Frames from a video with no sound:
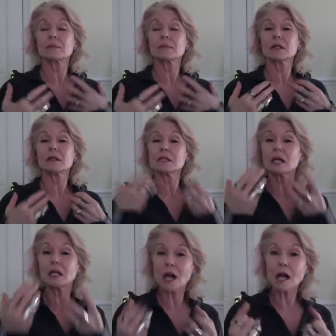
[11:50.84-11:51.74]
this
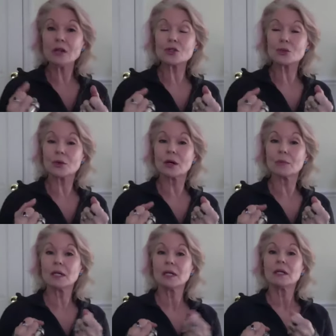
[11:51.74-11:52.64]
conundrum
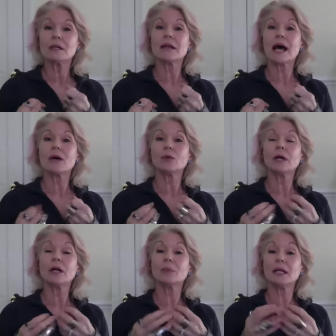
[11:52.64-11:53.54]
that
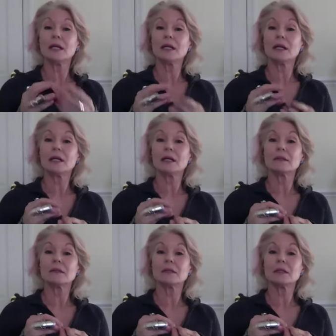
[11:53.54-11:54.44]
will be
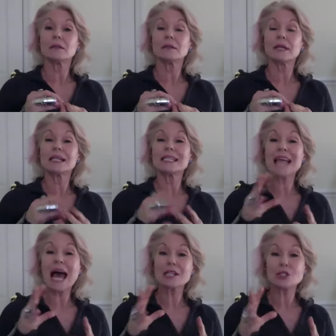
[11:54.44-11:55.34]

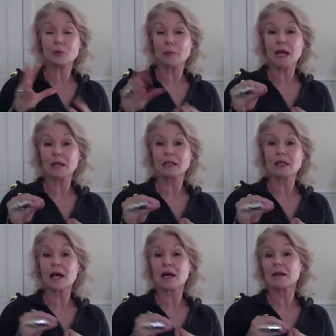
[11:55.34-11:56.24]
exacerbated
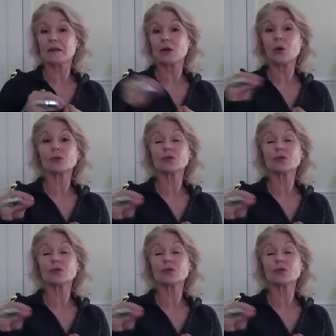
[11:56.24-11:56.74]
the older